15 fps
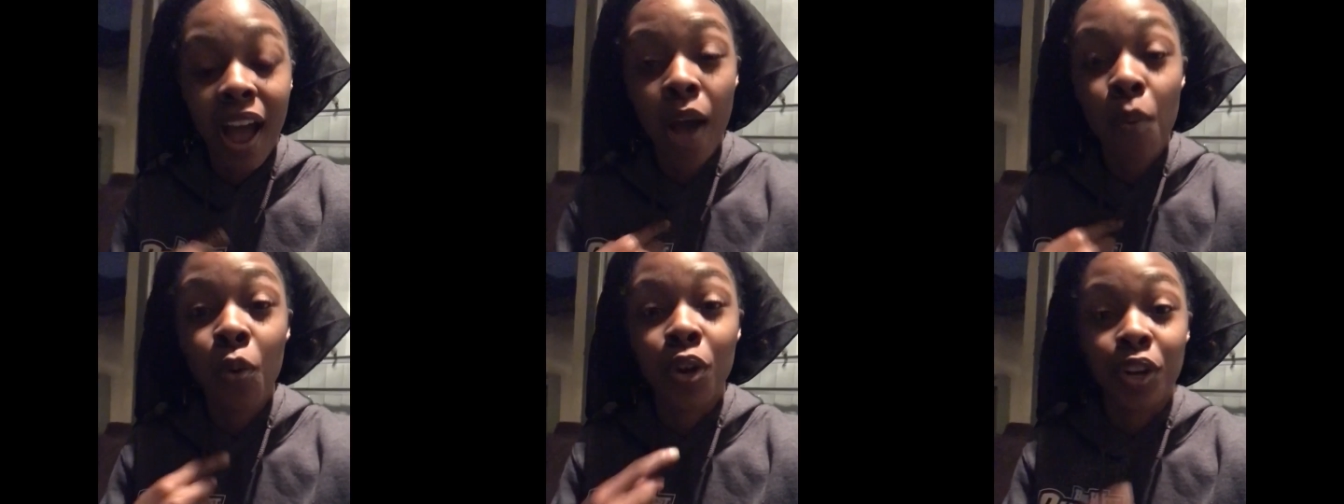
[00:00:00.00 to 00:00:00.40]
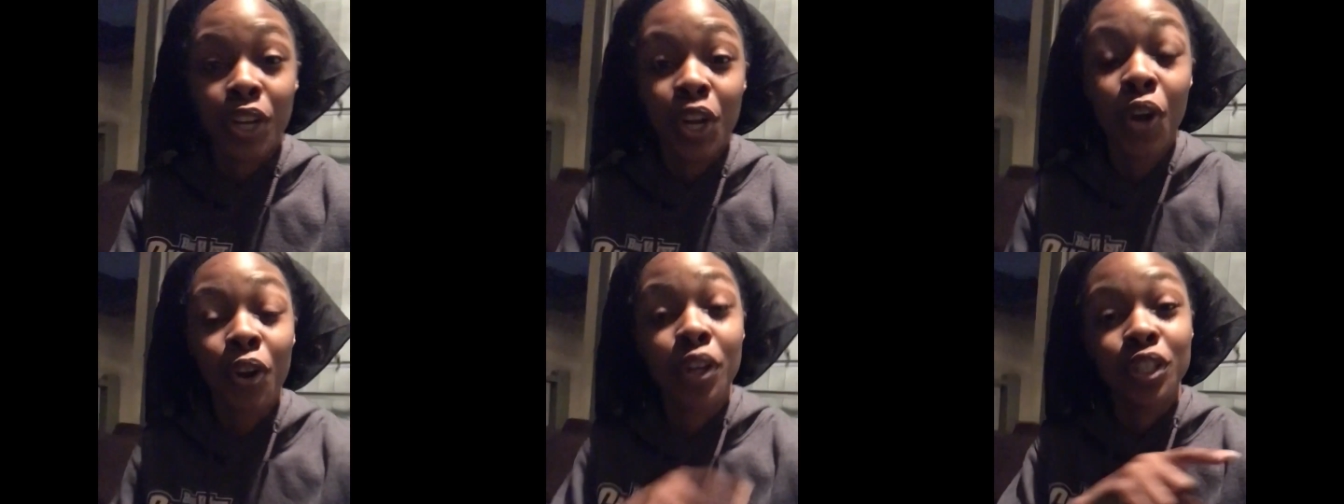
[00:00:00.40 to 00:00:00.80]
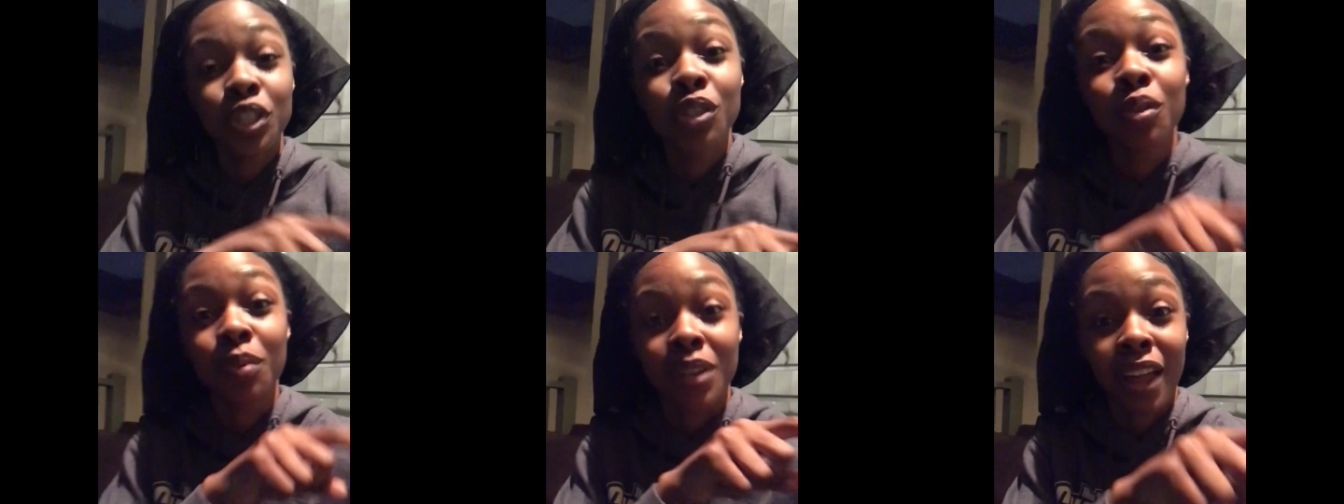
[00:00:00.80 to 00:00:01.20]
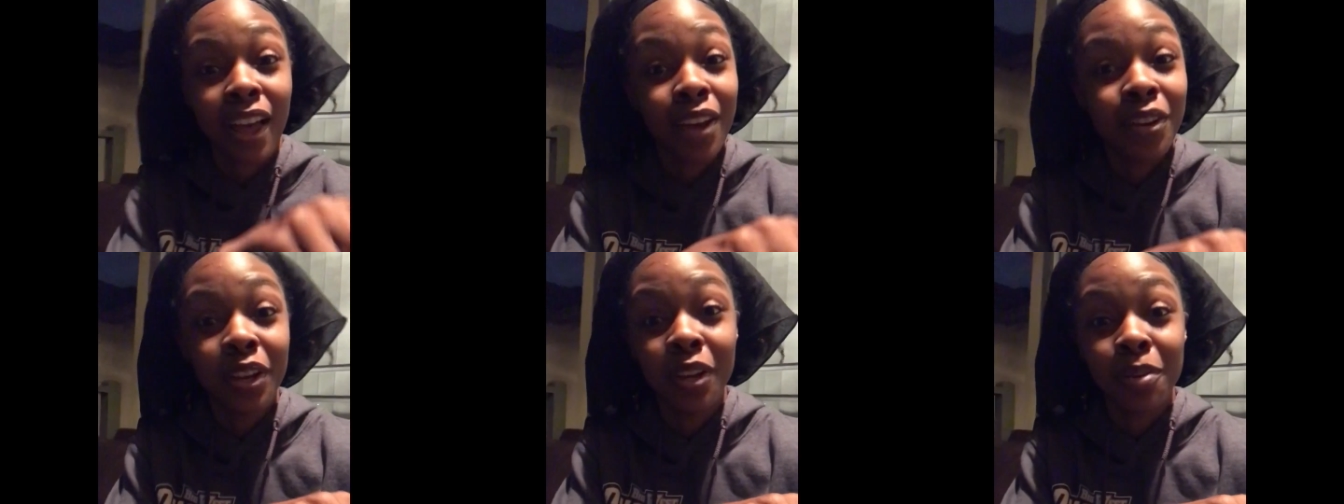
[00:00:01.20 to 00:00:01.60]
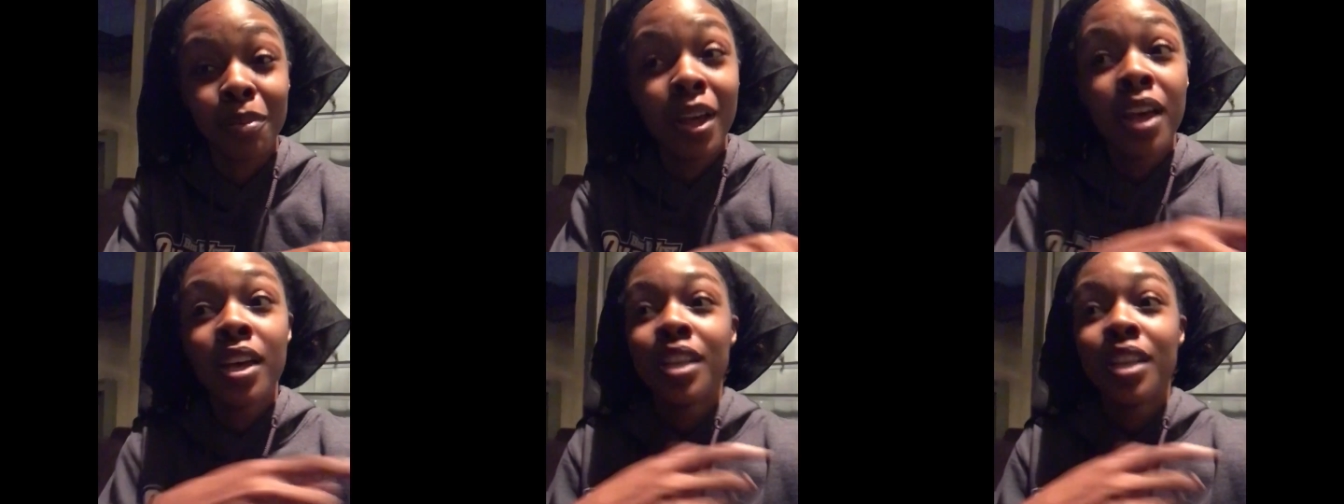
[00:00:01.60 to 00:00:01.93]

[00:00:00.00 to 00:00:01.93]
I want to encourage you to rely on him.